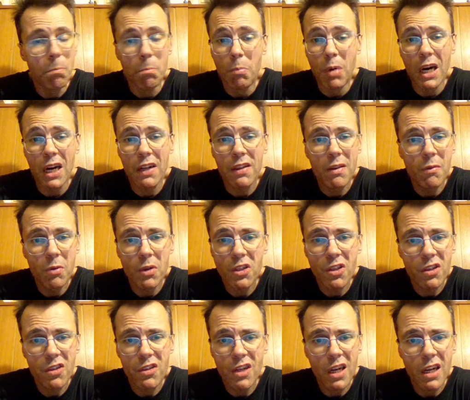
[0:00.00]
but it was
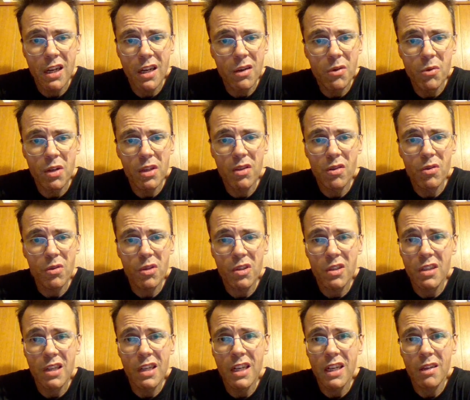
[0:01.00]
exactly according to the
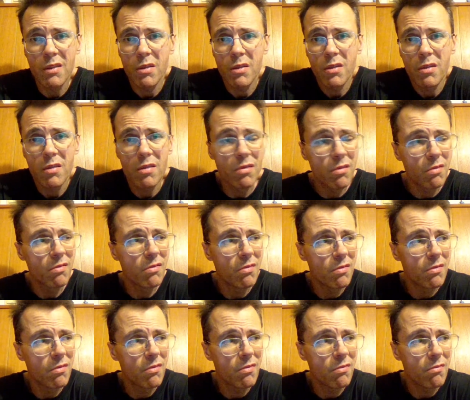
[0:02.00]
scenario.
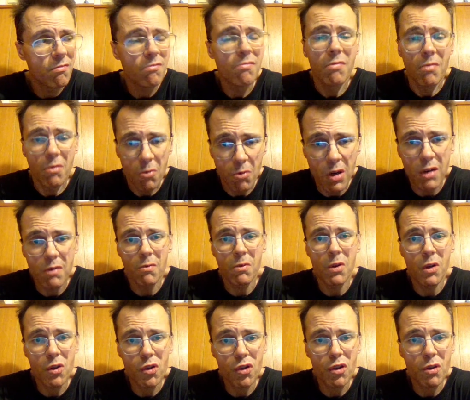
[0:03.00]
One
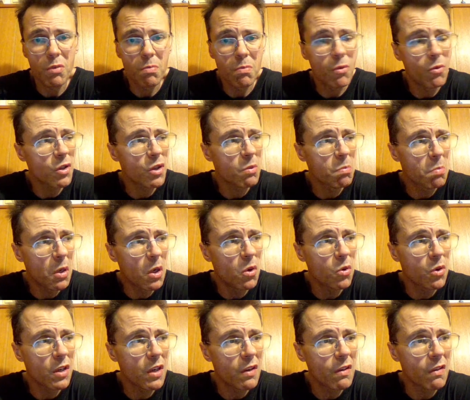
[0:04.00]
watch was, was
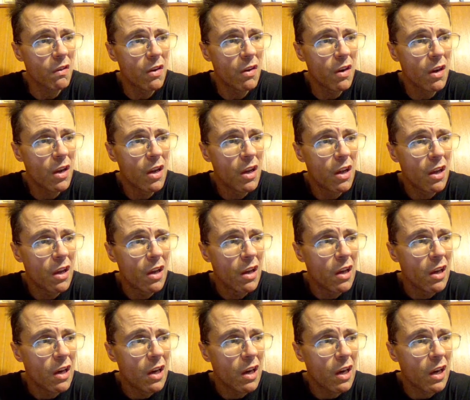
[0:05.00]
broken,
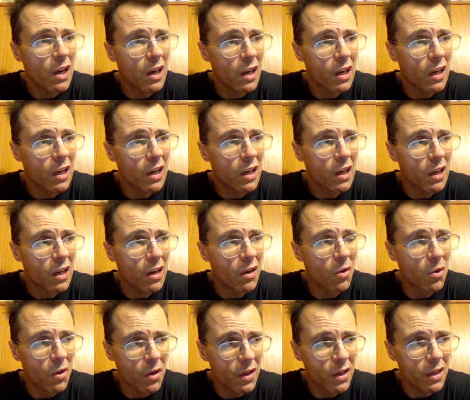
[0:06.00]
uh,
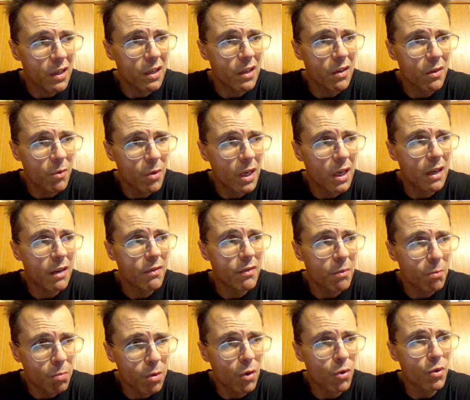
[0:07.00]
already
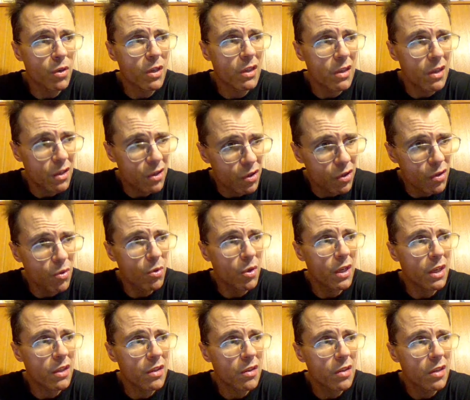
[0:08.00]
arrived, broken,
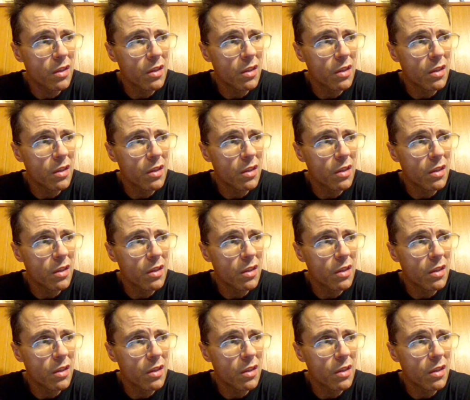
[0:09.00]
destroyed.